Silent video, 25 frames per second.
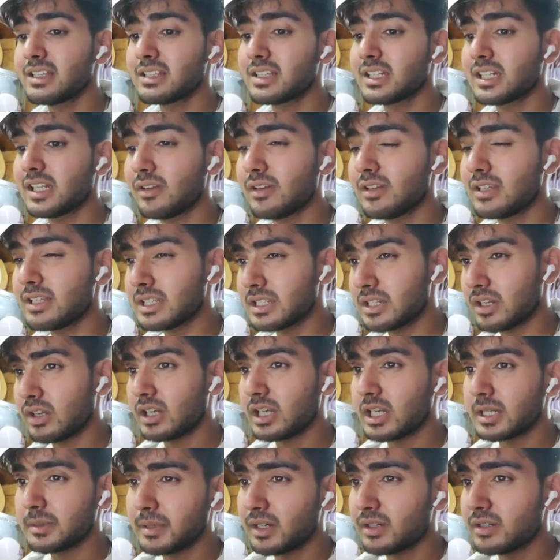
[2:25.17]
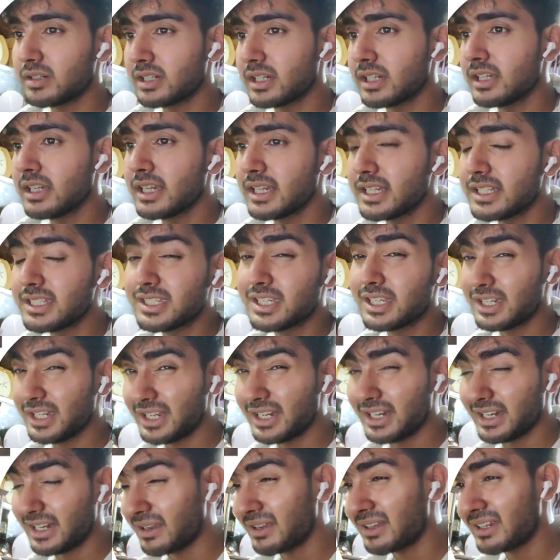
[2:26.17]
So now let's talk about
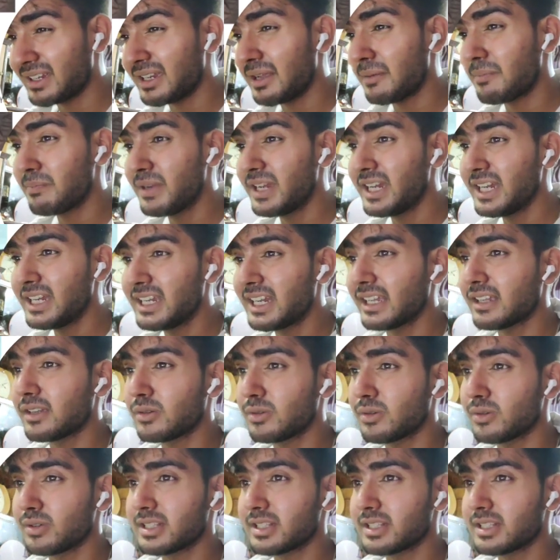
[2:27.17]
engineering, the B Tech